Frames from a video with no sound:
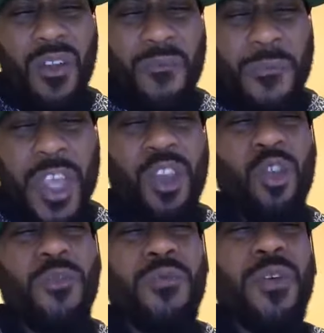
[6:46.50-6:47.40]

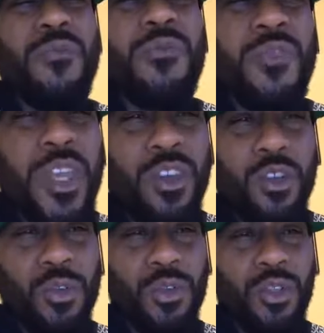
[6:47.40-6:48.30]
Field
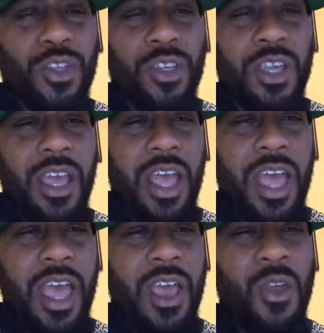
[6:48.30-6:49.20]
fulfilled
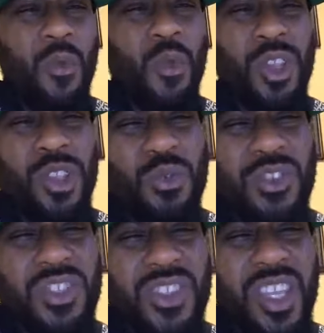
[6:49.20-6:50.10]
when you
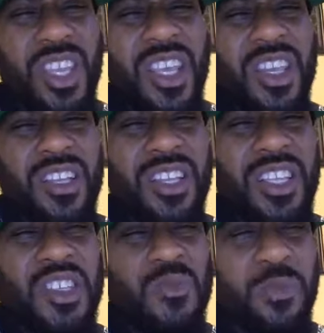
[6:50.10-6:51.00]
see and
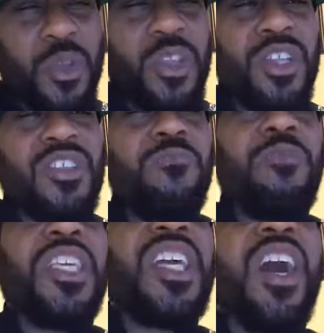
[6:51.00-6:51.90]
experience
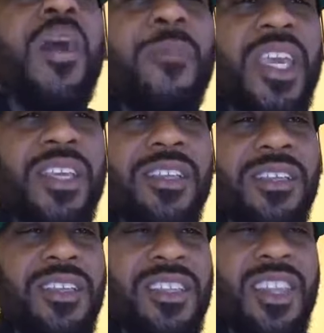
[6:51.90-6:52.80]
becoming,
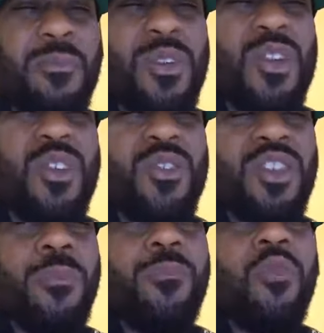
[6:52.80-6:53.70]
the,
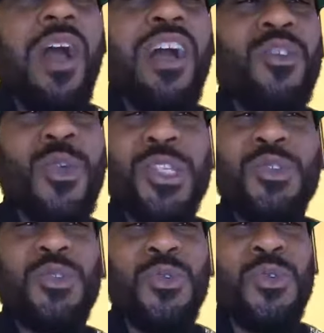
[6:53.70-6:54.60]
the progress
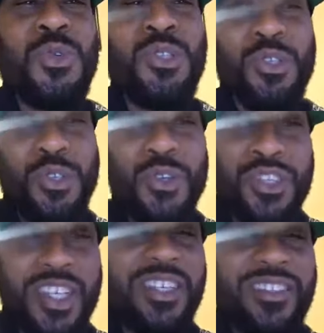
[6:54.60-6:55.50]
towards your
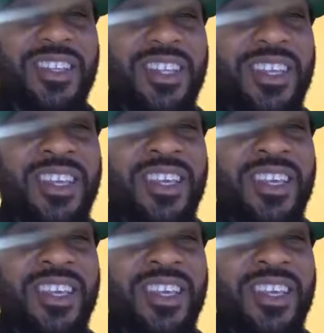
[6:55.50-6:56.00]
destiny.